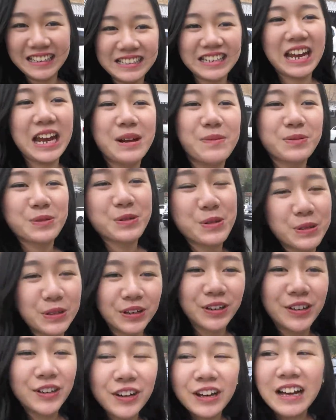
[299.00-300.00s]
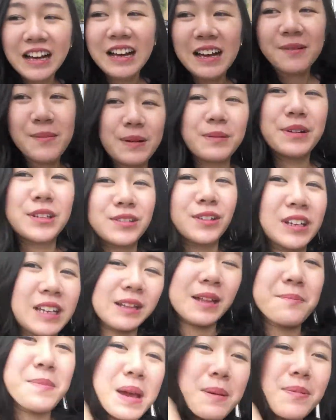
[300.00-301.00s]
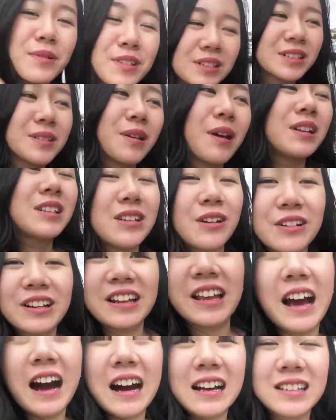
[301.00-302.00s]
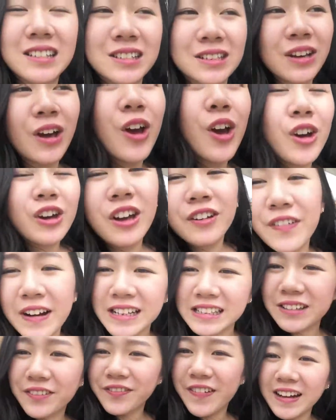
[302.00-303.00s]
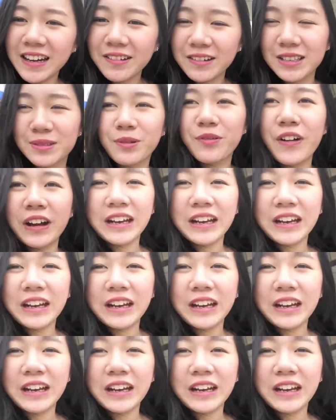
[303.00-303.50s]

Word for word: the table. But we were talking that maybe because it's only us who finds it funny because we